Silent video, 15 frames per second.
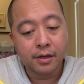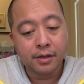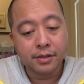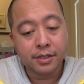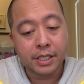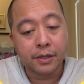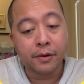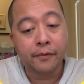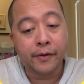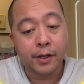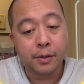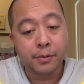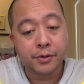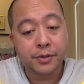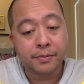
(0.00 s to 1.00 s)
still
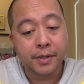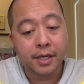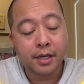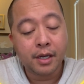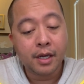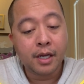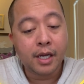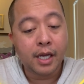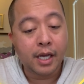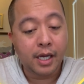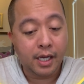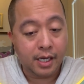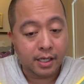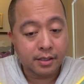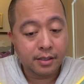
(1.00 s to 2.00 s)
available to me.
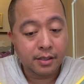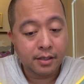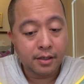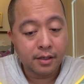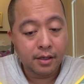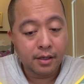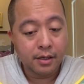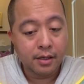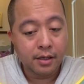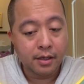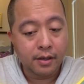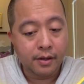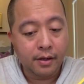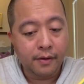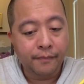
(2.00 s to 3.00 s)
And
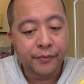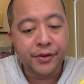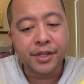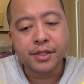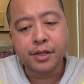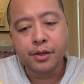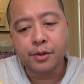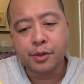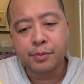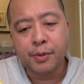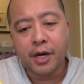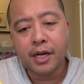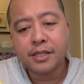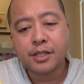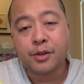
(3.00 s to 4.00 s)
since you use
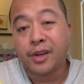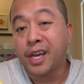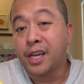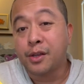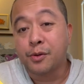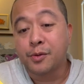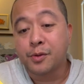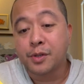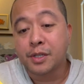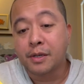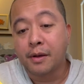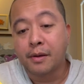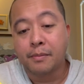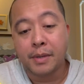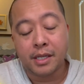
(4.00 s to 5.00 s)
Boss, you can't use
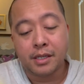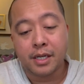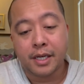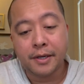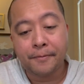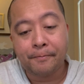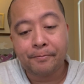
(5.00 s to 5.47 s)
Melony,